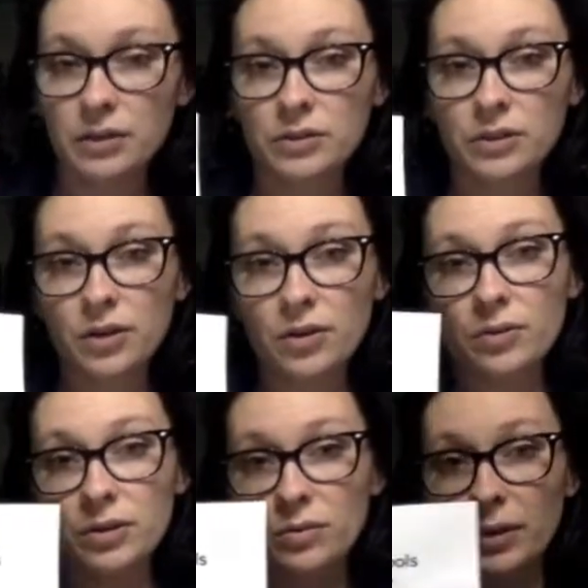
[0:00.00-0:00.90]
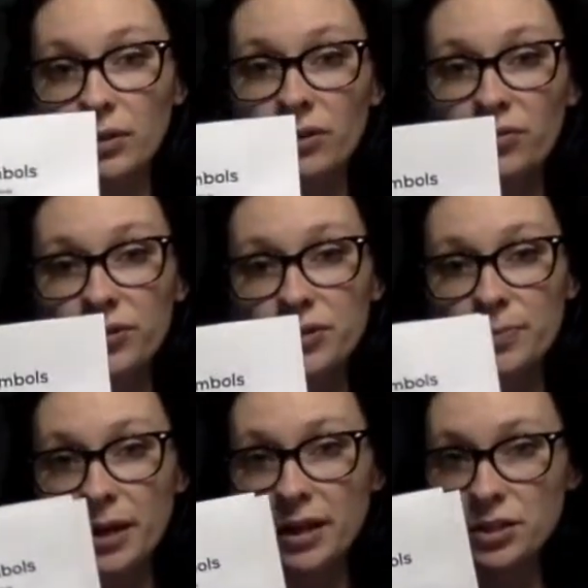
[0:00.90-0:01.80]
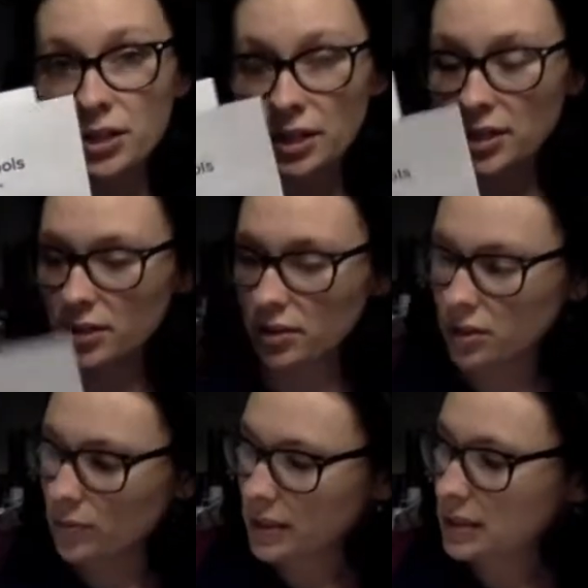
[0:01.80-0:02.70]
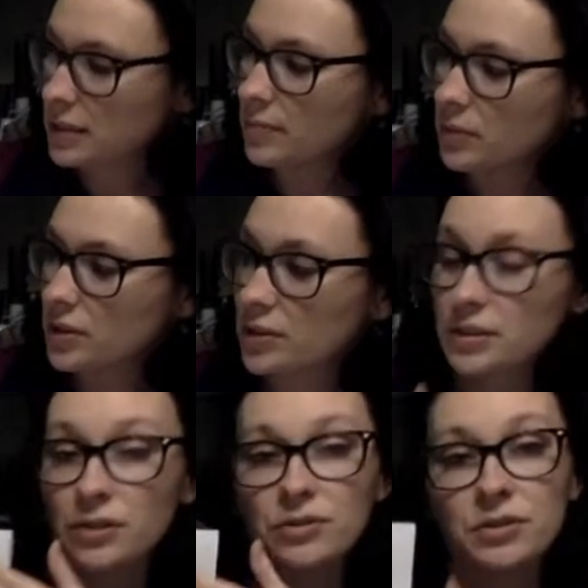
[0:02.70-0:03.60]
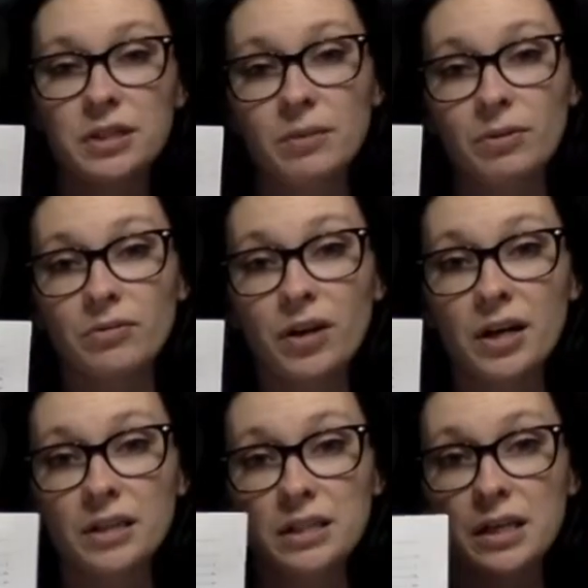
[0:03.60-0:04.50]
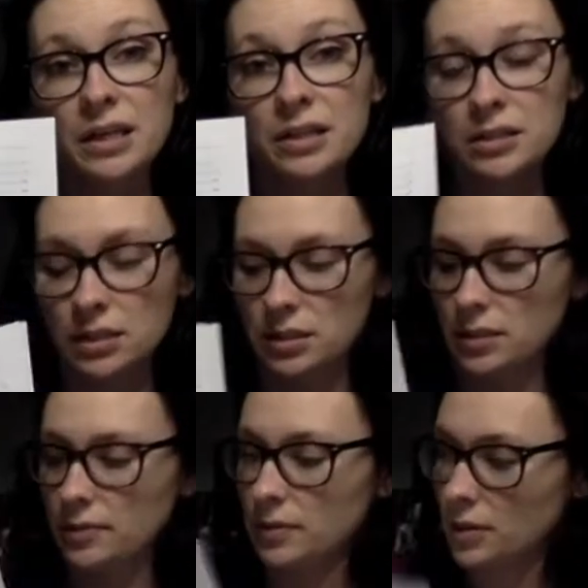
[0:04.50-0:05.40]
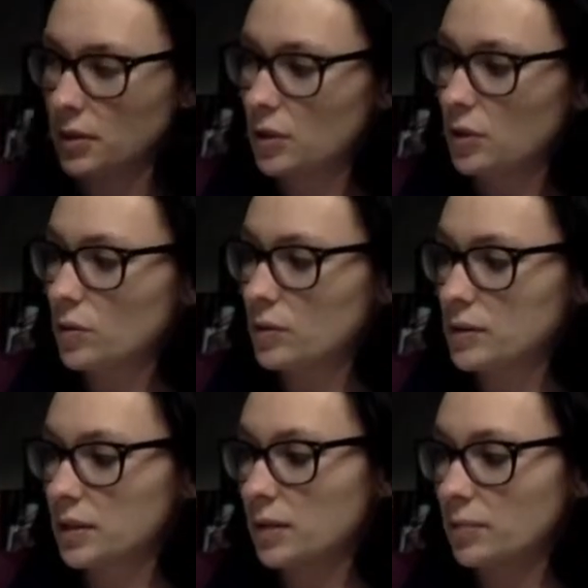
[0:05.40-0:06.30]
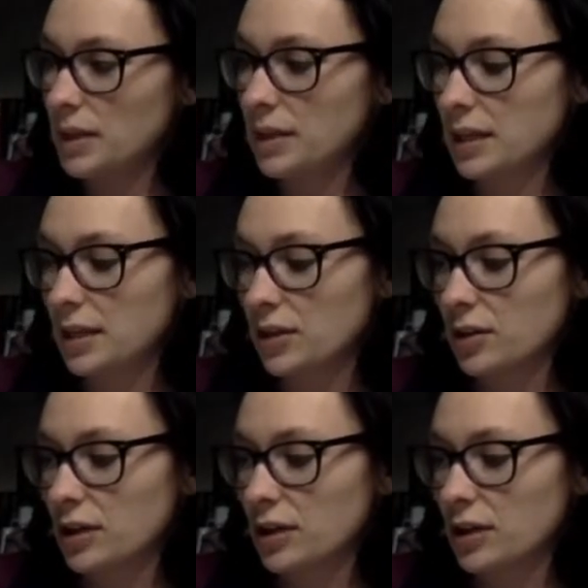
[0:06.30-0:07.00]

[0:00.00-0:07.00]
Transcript: So we go to the first page here, U.S. symbols. Here's your table of contents. What's going to be in here?